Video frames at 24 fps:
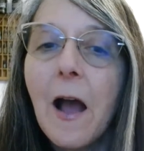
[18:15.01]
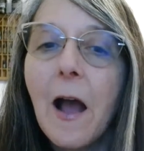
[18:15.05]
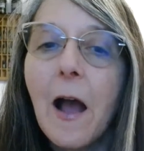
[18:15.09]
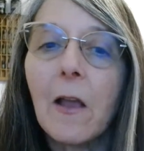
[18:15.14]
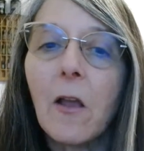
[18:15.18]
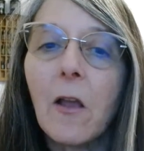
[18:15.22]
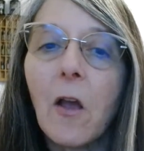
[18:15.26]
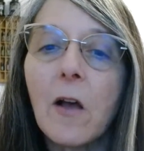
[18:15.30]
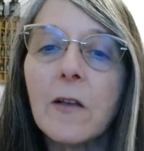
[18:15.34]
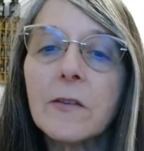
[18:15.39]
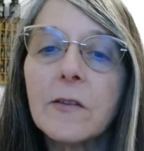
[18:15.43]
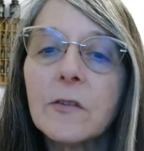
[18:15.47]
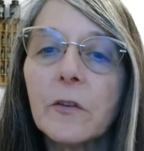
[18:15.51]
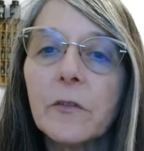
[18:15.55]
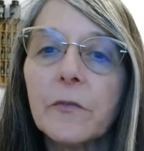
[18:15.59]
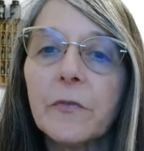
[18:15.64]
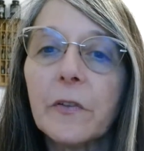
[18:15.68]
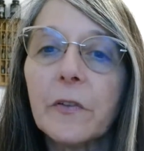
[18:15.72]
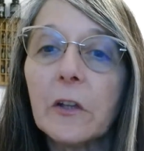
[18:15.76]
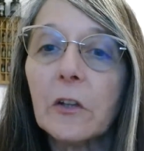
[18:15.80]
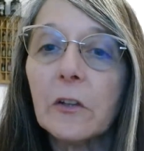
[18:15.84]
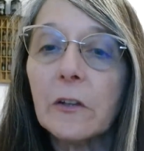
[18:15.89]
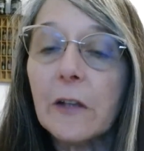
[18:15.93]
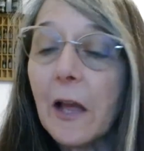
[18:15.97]
I also
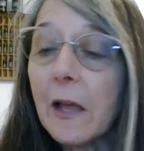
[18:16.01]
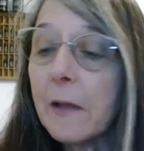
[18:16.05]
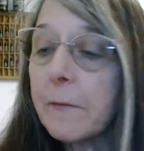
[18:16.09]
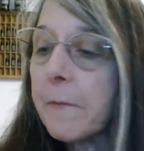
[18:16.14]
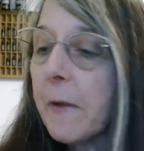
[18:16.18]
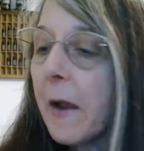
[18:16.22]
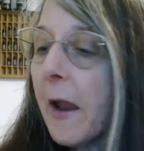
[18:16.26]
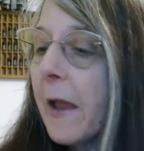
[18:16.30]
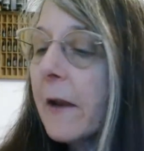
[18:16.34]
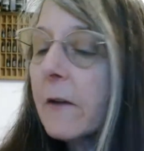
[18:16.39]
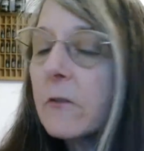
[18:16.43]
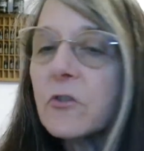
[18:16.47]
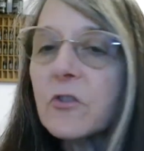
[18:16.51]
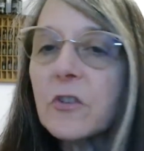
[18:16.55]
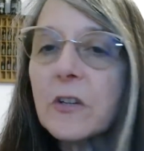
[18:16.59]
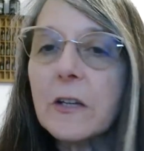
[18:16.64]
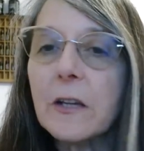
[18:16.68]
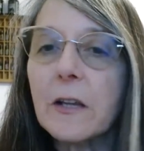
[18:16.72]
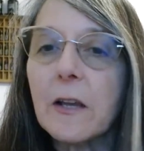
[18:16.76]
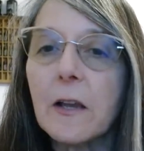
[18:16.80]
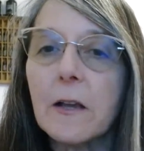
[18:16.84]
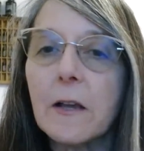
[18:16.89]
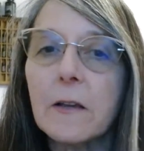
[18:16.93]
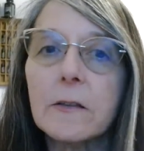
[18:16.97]
feel like my
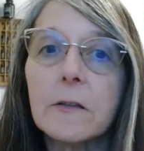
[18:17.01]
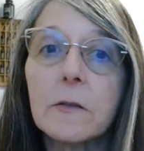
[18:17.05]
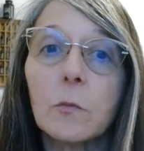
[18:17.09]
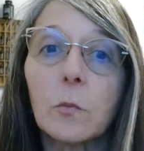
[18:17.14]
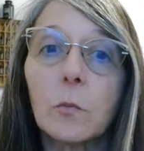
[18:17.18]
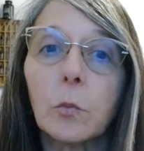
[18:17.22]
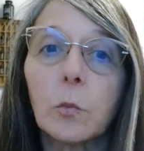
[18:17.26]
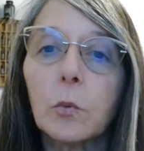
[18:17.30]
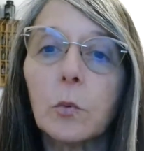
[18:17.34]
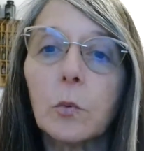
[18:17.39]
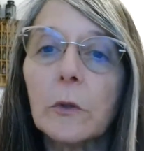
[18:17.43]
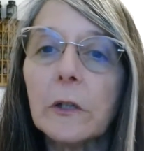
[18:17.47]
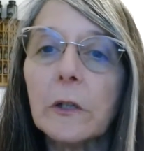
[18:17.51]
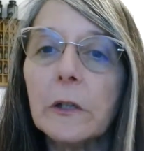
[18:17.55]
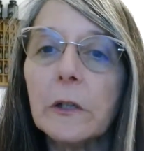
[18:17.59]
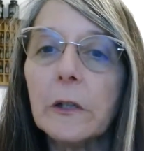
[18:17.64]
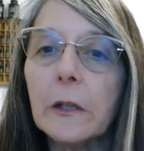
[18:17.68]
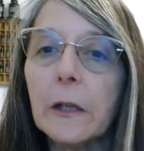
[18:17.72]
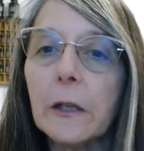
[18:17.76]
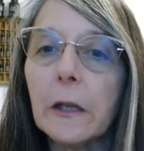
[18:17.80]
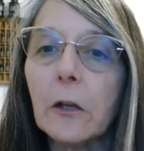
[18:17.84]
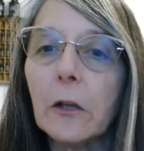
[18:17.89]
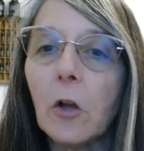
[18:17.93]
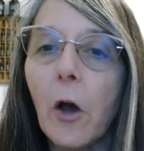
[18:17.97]
energy has
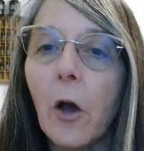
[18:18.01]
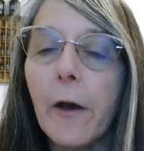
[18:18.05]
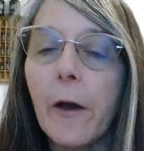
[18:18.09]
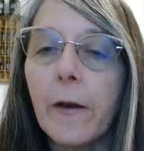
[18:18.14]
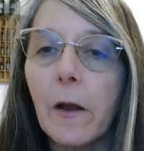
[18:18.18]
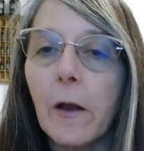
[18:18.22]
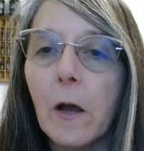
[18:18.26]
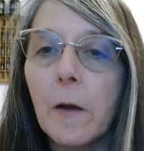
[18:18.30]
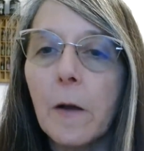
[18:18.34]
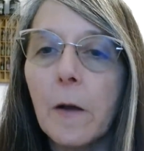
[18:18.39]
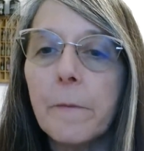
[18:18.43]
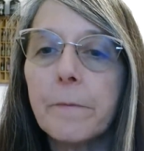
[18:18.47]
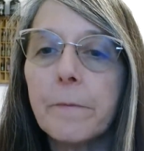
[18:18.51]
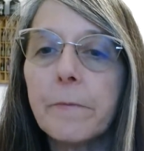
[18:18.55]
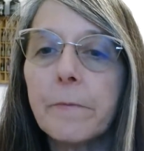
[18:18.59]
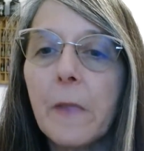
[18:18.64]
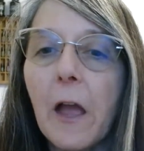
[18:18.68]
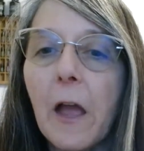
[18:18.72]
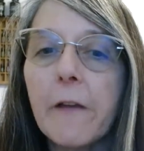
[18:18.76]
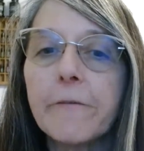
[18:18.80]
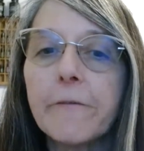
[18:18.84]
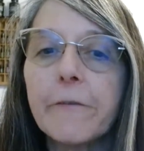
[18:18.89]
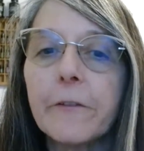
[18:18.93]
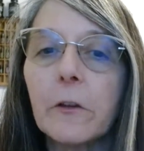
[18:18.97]
really gone up.
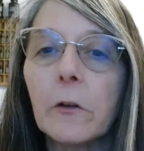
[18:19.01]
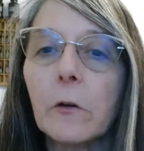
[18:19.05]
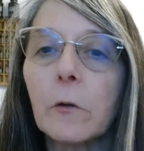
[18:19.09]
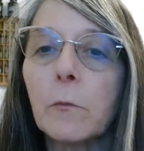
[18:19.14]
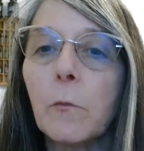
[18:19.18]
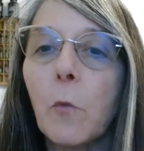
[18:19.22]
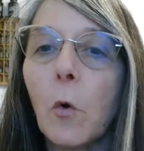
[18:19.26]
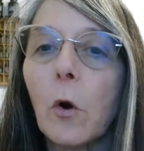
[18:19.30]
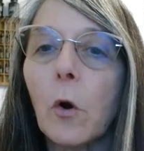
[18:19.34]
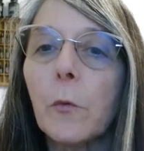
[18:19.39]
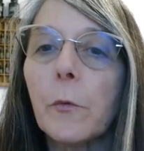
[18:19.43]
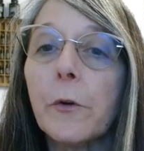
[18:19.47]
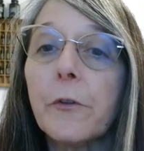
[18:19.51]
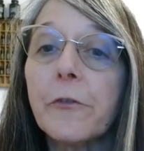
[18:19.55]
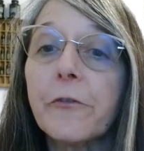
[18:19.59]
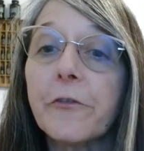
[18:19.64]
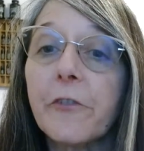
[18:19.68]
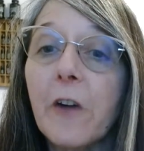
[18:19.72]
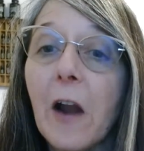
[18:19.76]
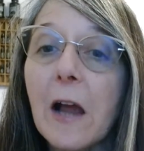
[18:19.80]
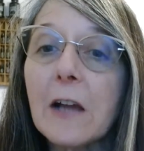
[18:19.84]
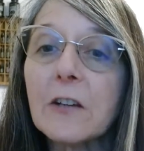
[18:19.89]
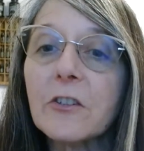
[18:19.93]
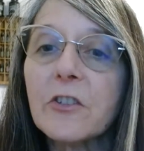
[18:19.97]
I feel more
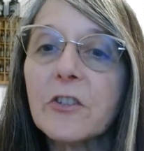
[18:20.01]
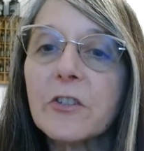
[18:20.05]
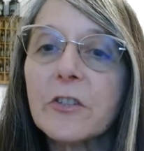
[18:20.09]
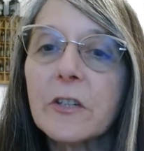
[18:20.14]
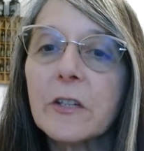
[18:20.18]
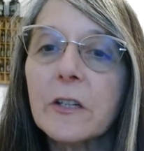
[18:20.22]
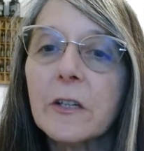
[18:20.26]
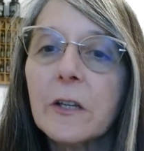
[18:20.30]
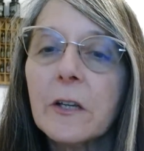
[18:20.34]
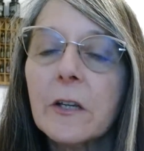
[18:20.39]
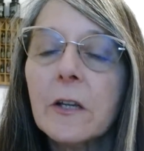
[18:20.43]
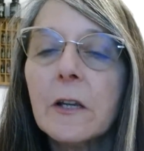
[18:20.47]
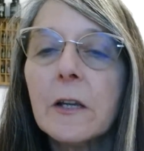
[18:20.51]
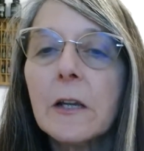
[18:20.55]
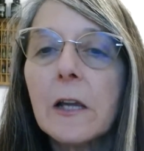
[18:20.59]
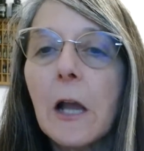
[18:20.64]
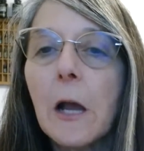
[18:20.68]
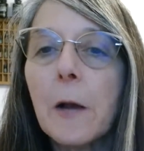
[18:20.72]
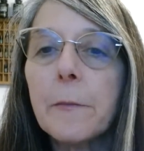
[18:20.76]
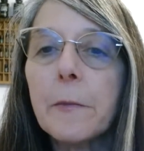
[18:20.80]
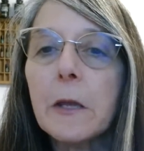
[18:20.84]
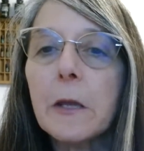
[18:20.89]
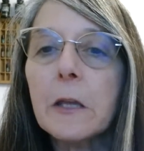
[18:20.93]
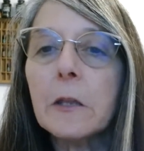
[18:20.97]
refreshed
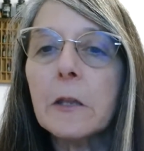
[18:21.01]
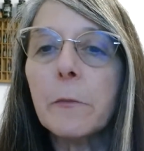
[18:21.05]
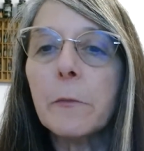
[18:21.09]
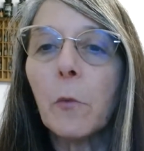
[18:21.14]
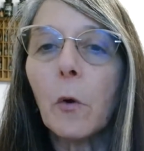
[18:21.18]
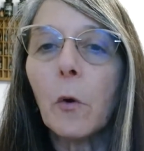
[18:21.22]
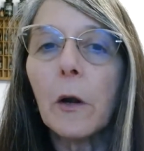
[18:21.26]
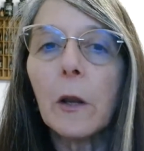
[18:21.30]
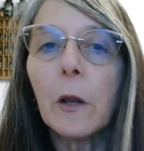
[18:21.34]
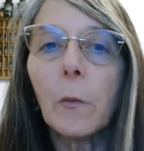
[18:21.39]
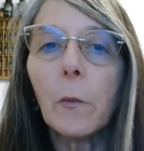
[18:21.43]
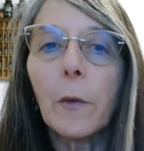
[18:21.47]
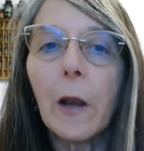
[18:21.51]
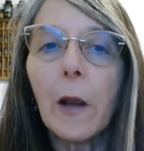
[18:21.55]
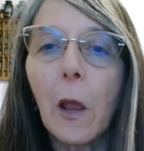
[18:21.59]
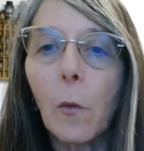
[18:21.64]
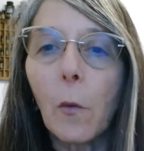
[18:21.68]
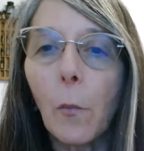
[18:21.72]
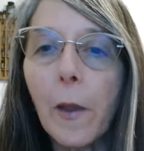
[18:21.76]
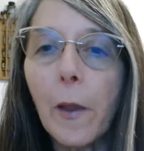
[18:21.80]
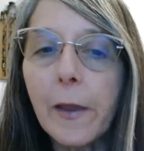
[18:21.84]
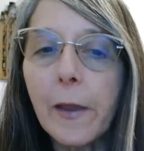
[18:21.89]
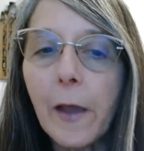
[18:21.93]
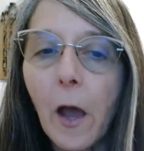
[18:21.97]
in the morning when I
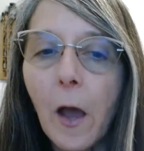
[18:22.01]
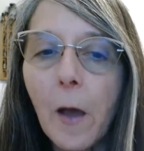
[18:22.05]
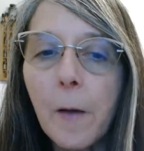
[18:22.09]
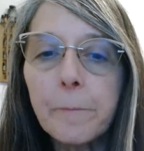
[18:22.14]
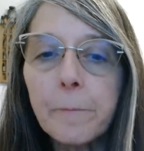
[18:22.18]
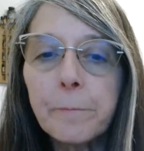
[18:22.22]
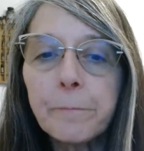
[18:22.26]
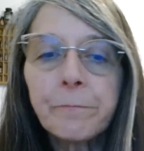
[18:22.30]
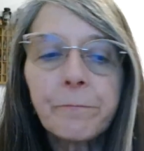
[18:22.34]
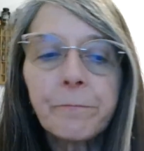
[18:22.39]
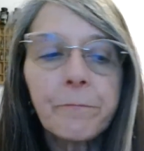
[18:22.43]
wake up.